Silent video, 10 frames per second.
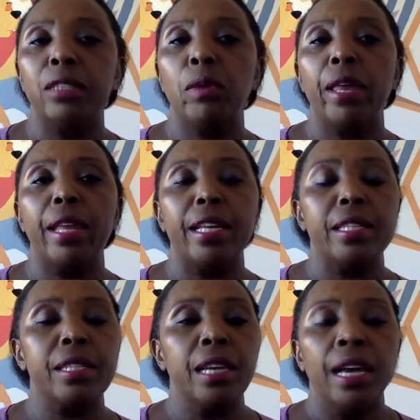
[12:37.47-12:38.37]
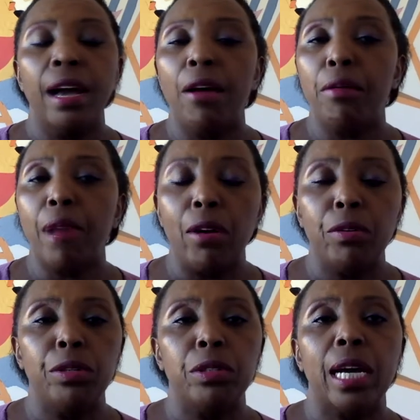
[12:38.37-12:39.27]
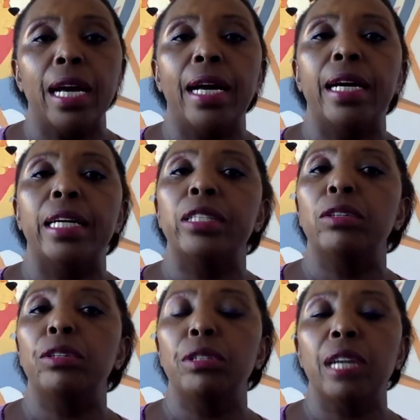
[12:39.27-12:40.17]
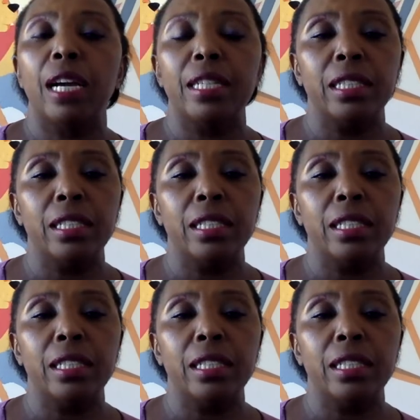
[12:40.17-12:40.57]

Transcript: whether it's a row you'd had or you'd had